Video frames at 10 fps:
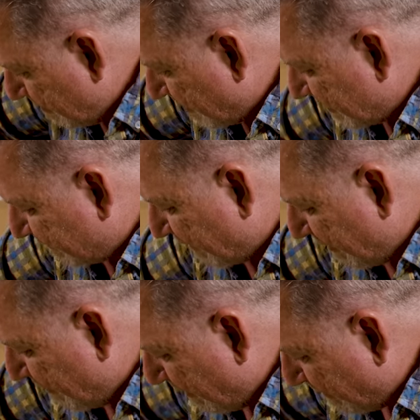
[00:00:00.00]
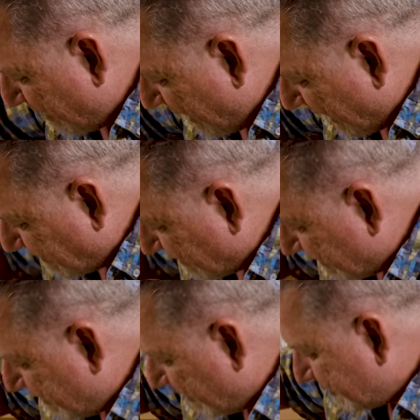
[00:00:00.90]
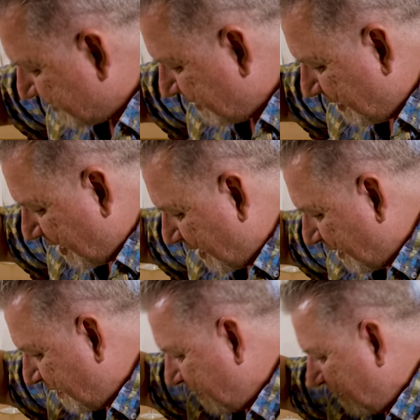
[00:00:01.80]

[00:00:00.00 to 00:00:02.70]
But it's very well packed, I'll, I'll see that.